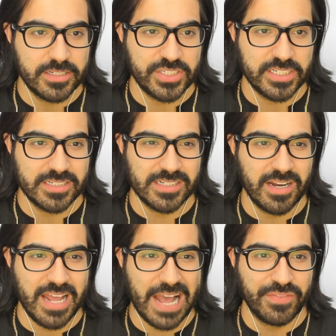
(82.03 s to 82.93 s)
She does
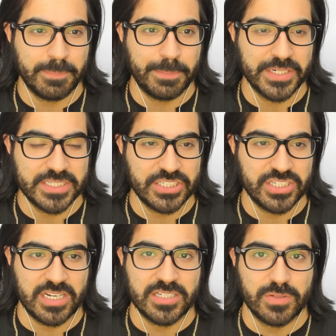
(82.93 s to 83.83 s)
not have the burst that
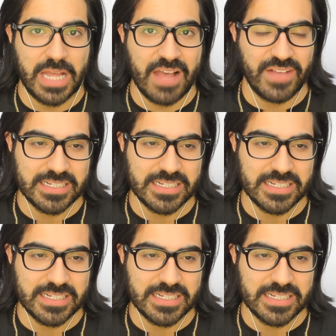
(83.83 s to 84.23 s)
she needs to have